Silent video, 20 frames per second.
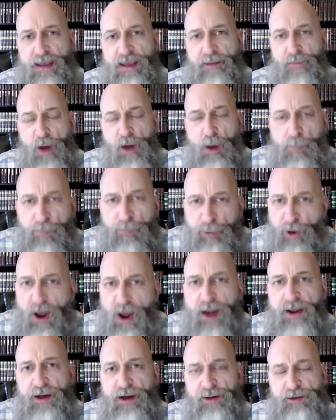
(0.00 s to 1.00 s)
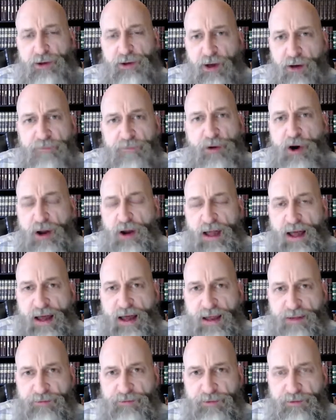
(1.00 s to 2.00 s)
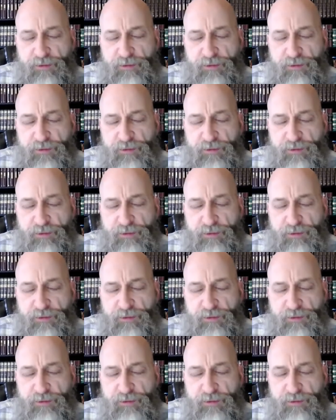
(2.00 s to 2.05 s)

a product of our lives.